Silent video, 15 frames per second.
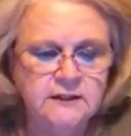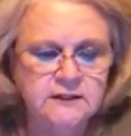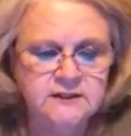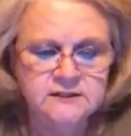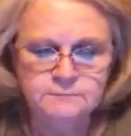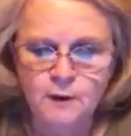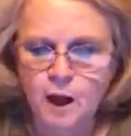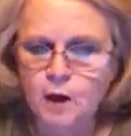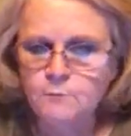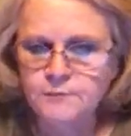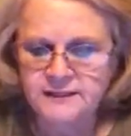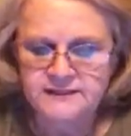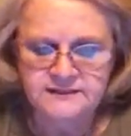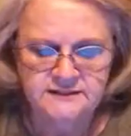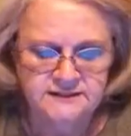Small
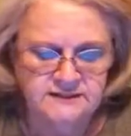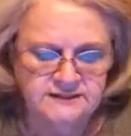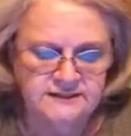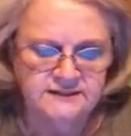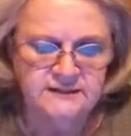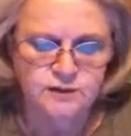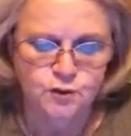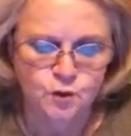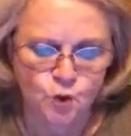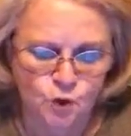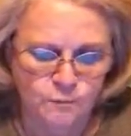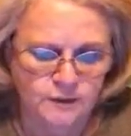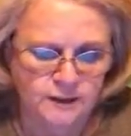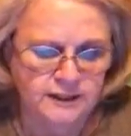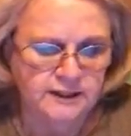businesses
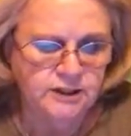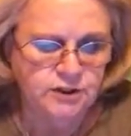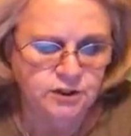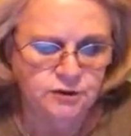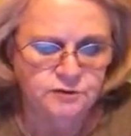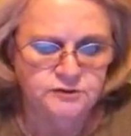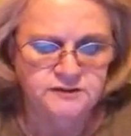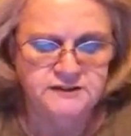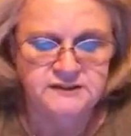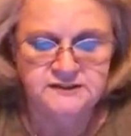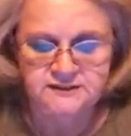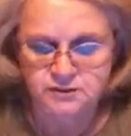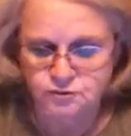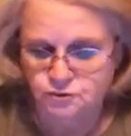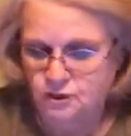normally use the
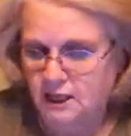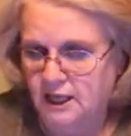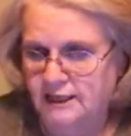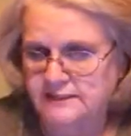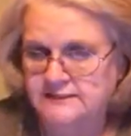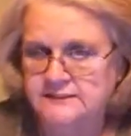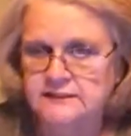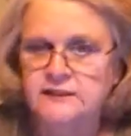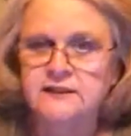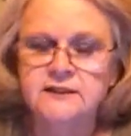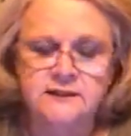centralized